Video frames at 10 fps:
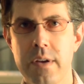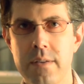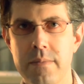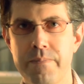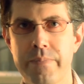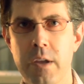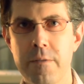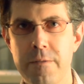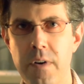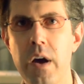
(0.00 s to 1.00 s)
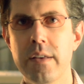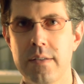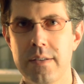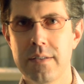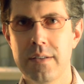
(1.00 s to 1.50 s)
then,
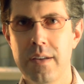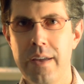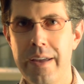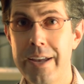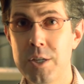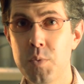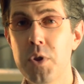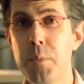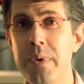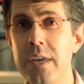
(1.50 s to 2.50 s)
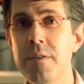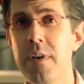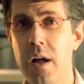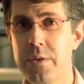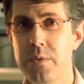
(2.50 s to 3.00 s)
finally, is what the
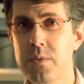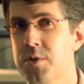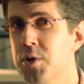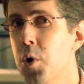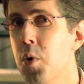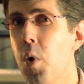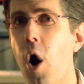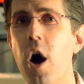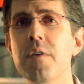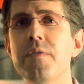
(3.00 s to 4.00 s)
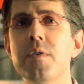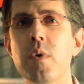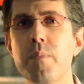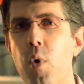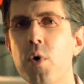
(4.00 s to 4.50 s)
p-value, so often
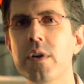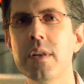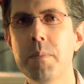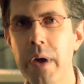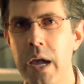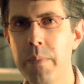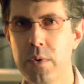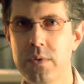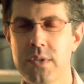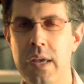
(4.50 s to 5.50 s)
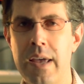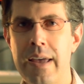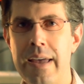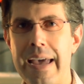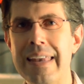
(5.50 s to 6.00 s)
reported in papers
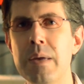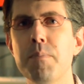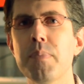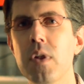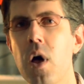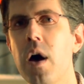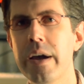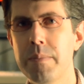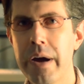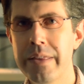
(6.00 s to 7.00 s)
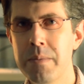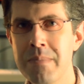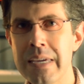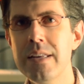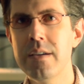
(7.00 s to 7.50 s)
and implied by the
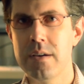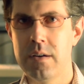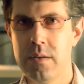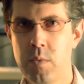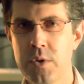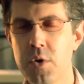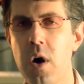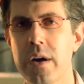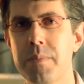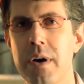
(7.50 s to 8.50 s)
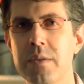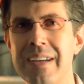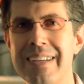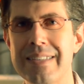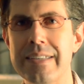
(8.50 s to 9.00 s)
media when talking
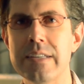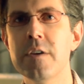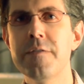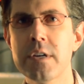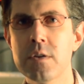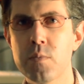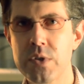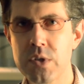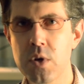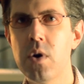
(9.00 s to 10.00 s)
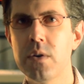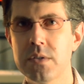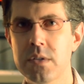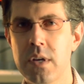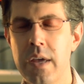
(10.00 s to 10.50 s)
about significant
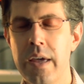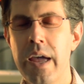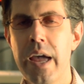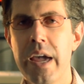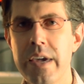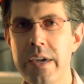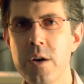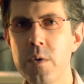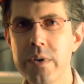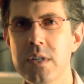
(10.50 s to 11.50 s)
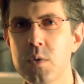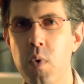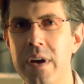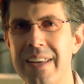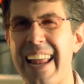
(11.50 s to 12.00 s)
results, here is what